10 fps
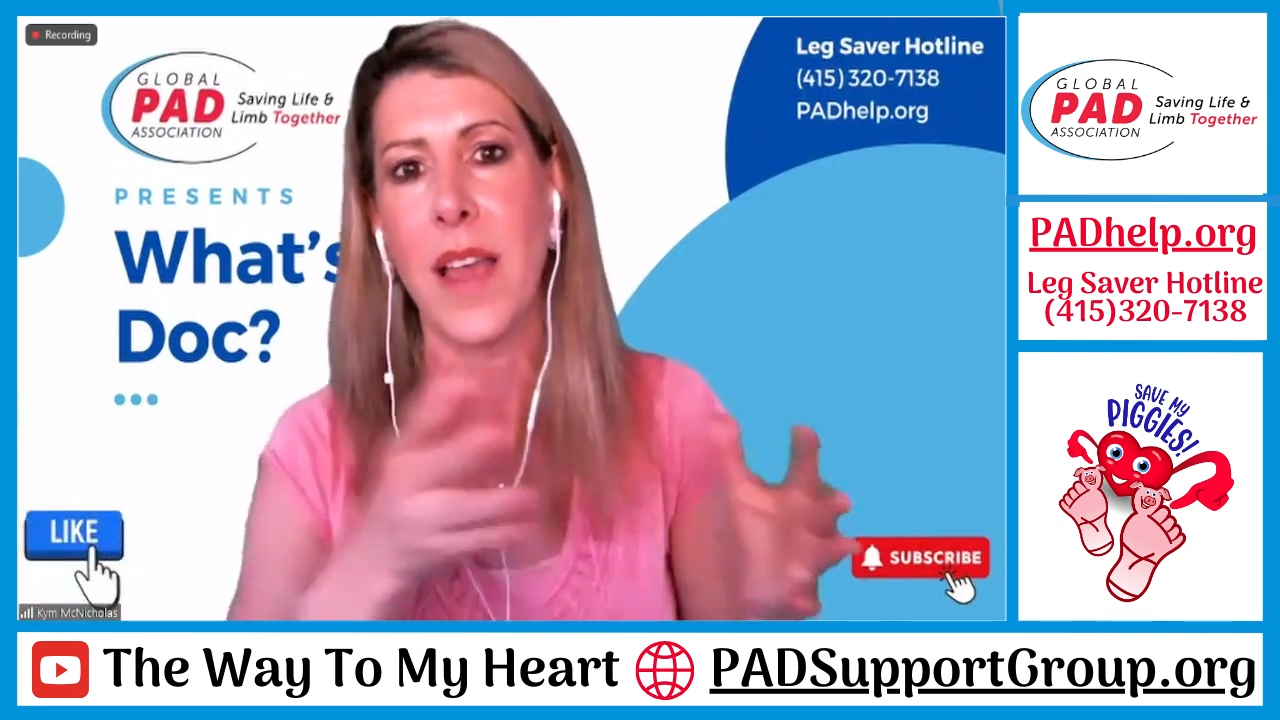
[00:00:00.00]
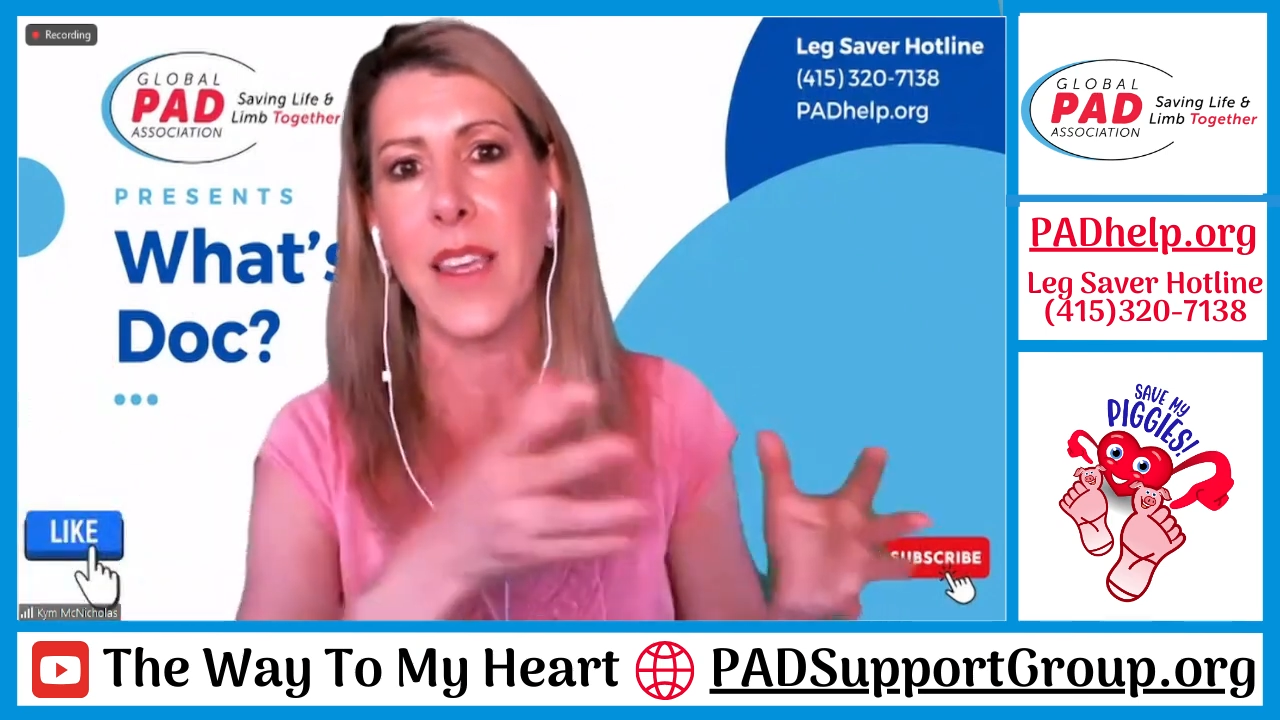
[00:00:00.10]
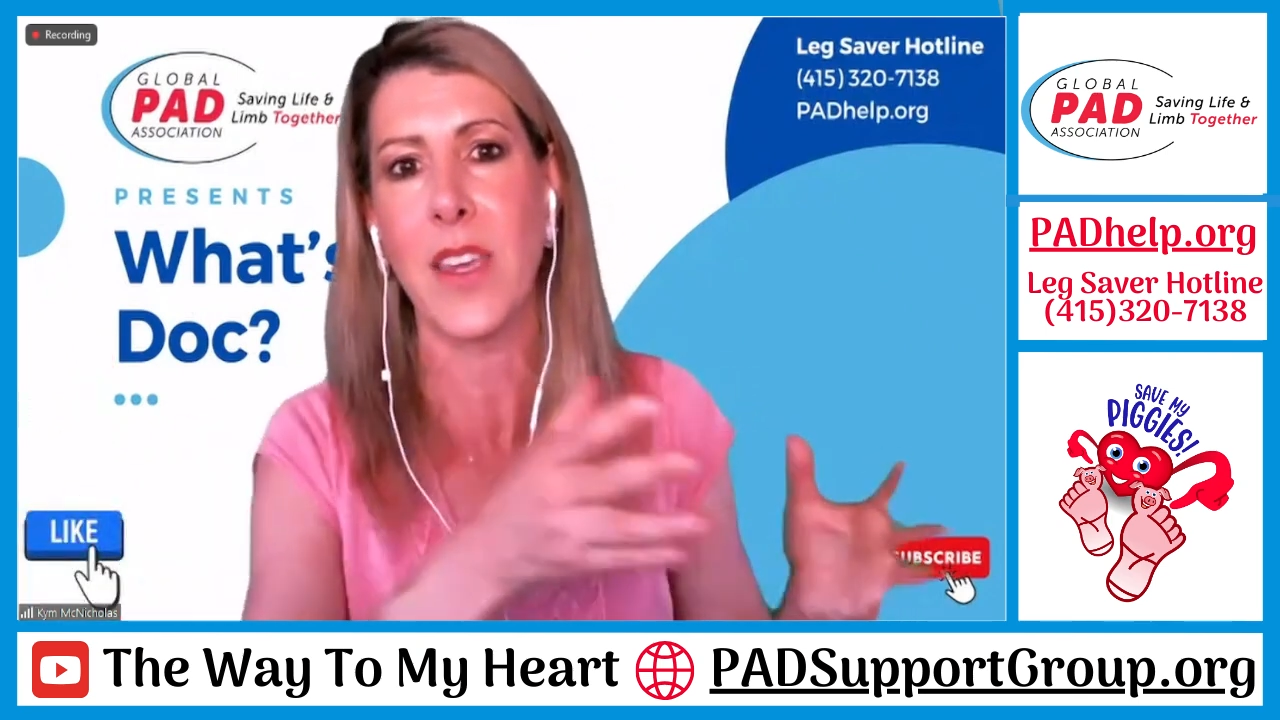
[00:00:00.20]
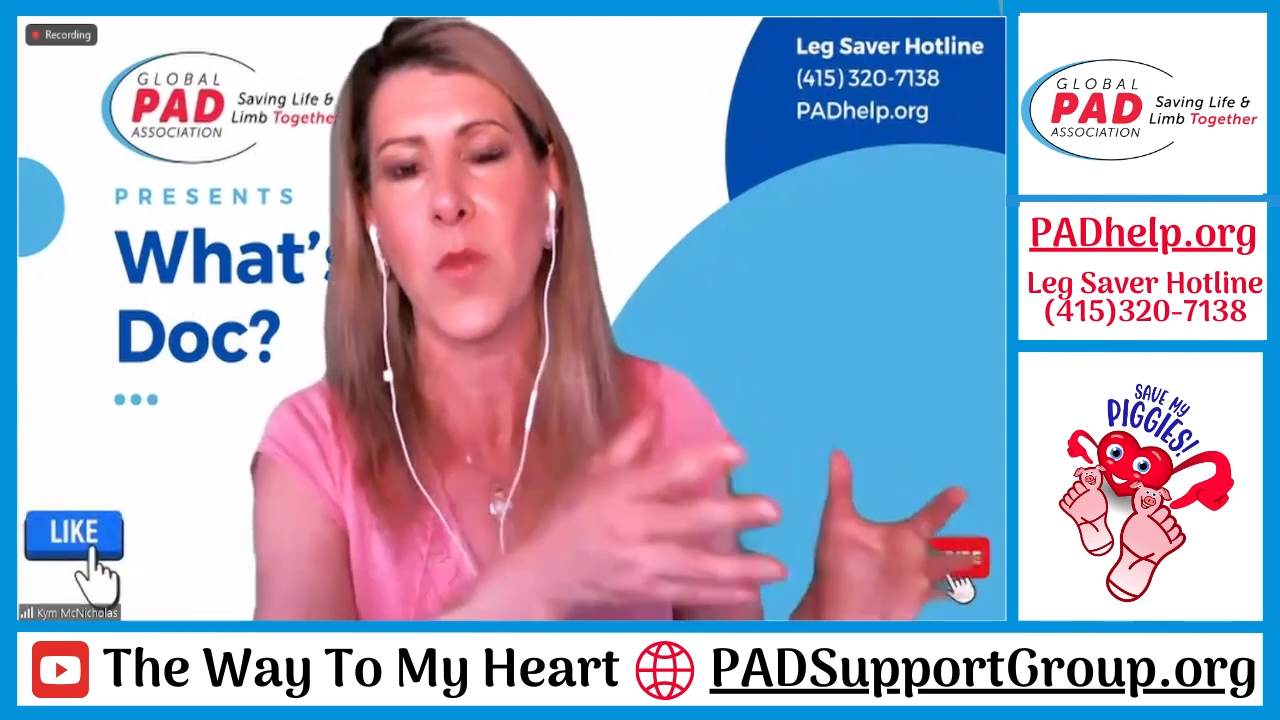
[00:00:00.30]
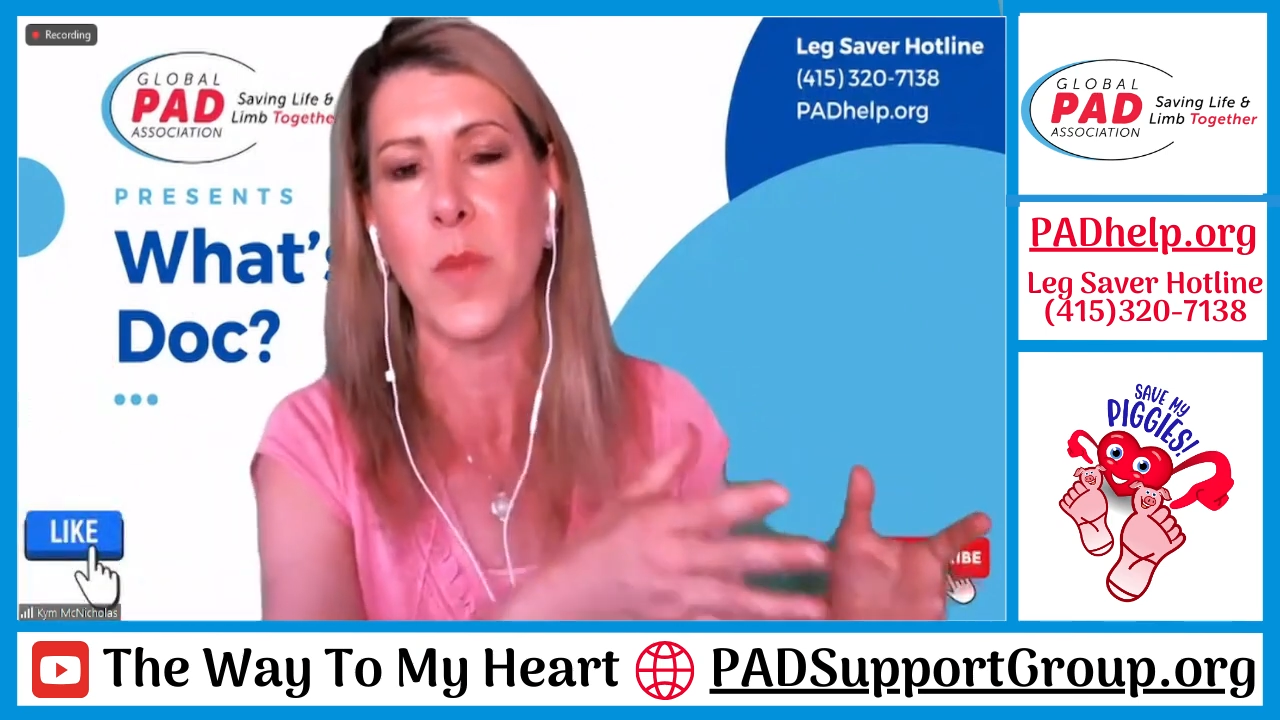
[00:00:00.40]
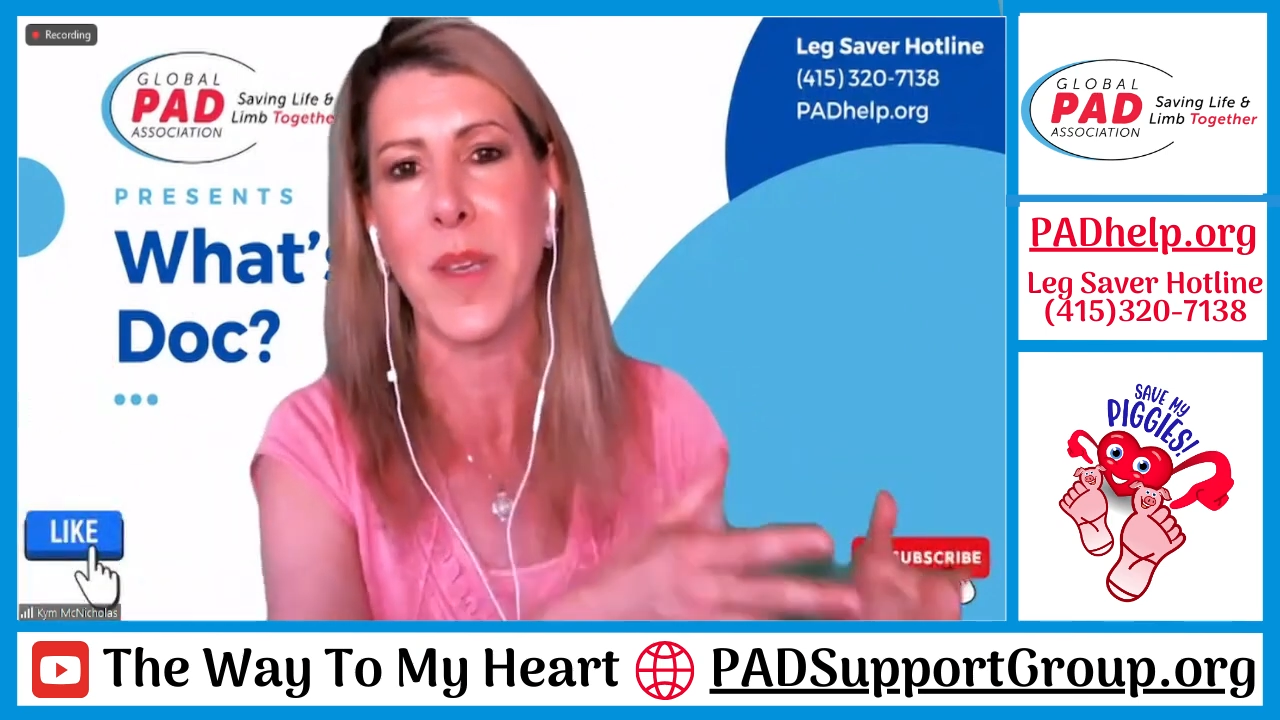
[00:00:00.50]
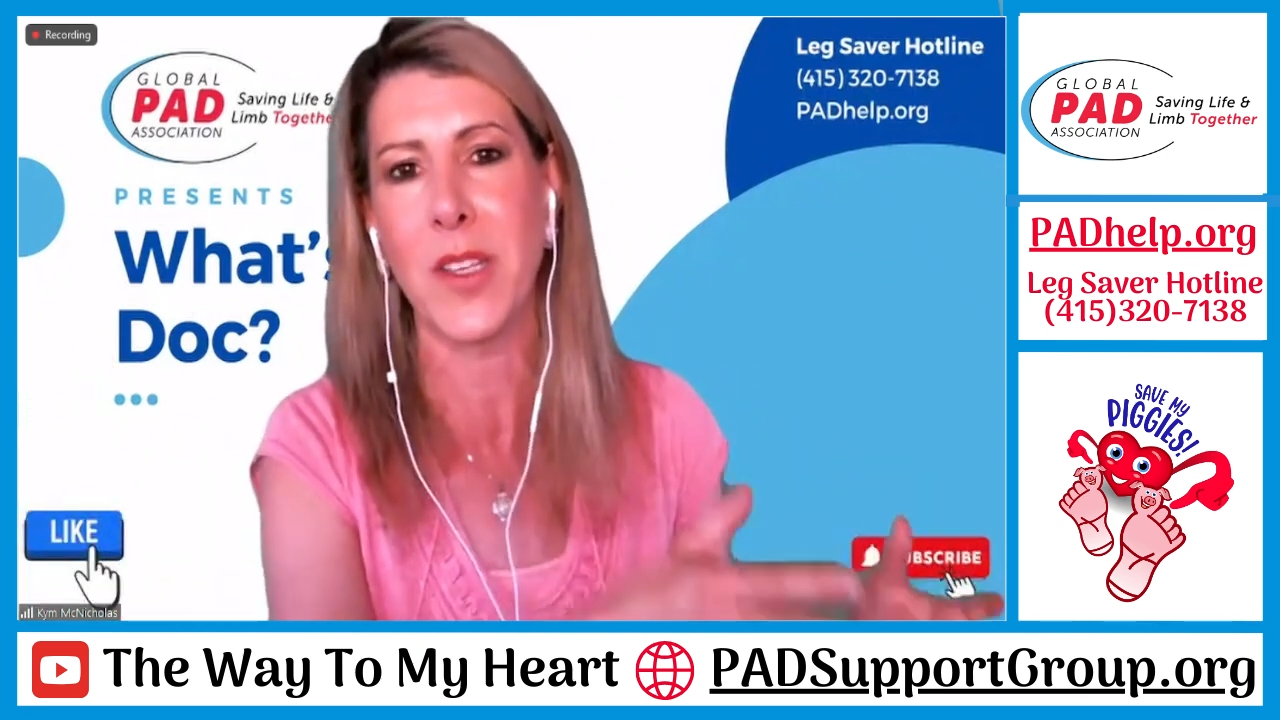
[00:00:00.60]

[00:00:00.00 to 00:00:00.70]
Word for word: like you would